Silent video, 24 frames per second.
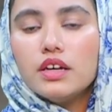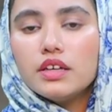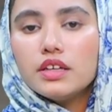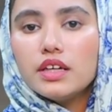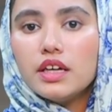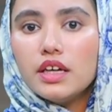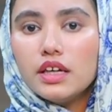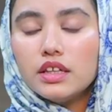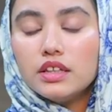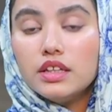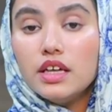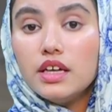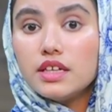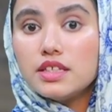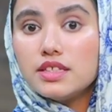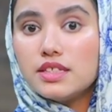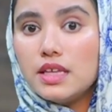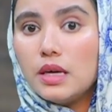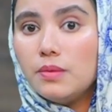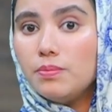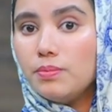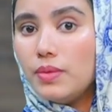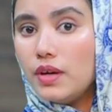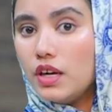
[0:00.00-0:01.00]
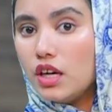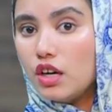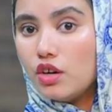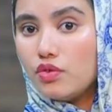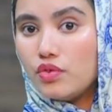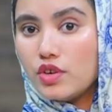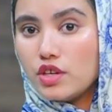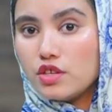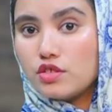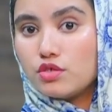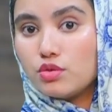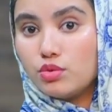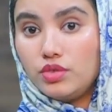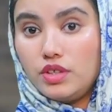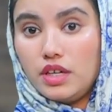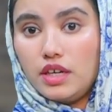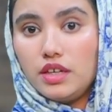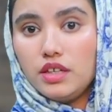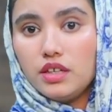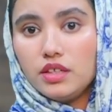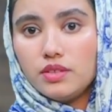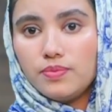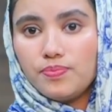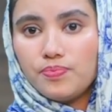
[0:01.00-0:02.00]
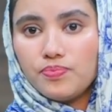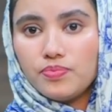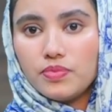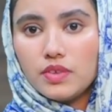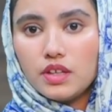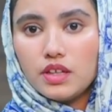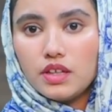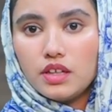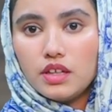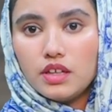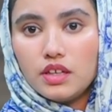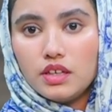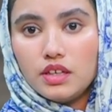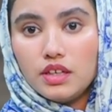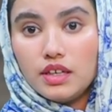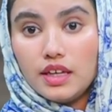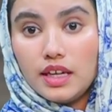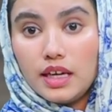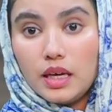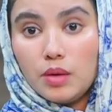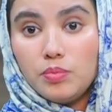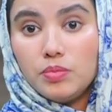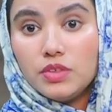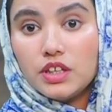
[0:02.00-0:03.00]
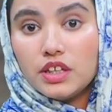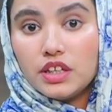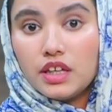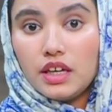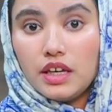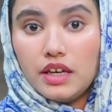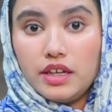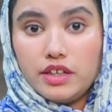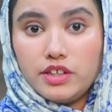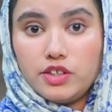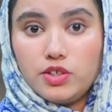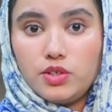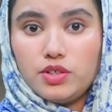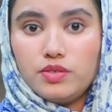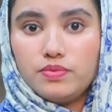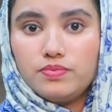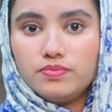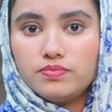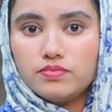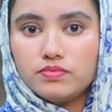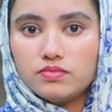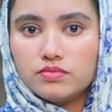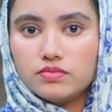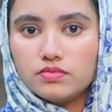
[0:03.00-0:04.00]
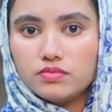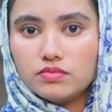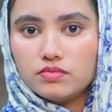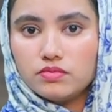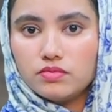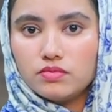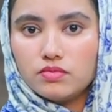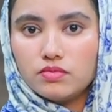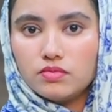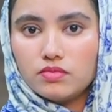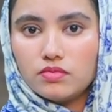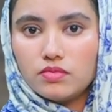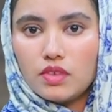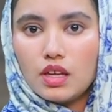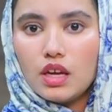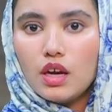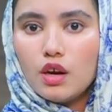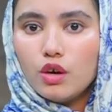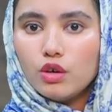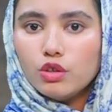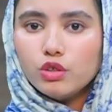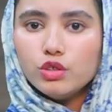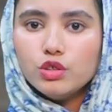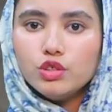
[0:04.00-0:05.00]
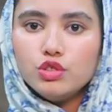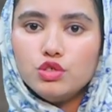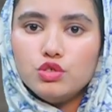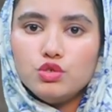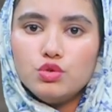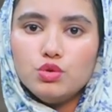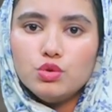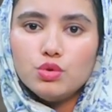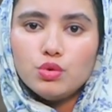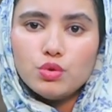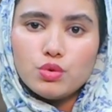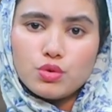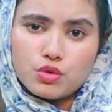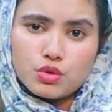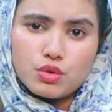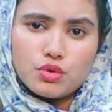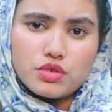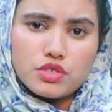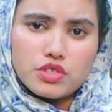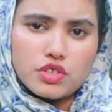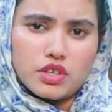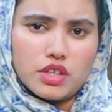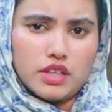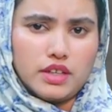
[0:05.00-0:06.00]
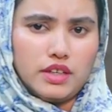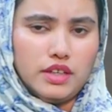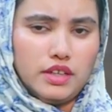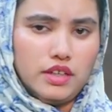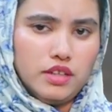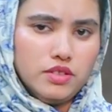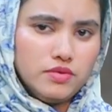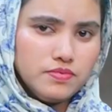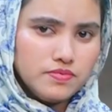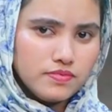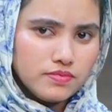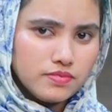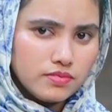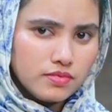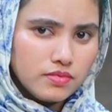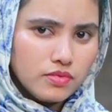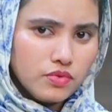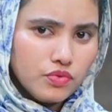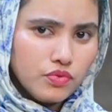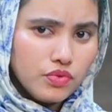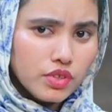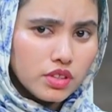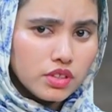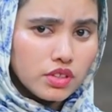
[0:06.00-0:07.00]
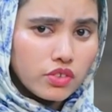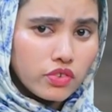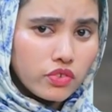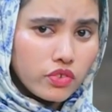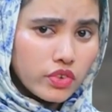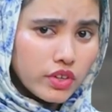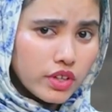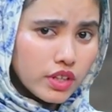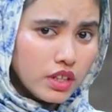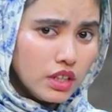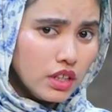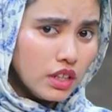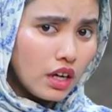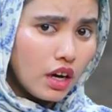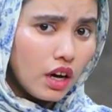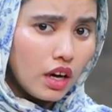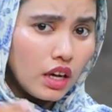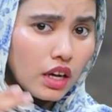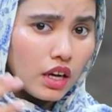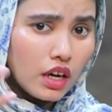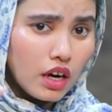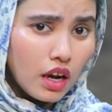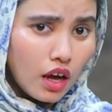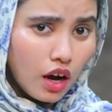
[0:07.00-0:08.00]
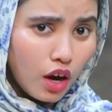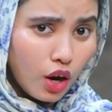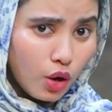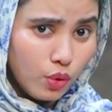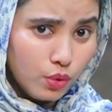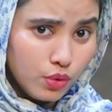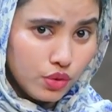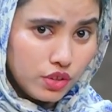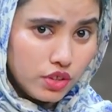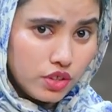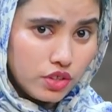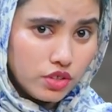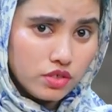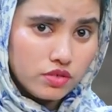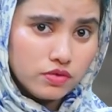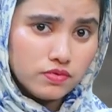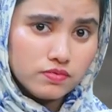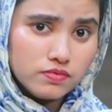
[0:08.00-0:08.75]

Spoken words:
Take the example of a student named Kate who used to struggle with reading aloud.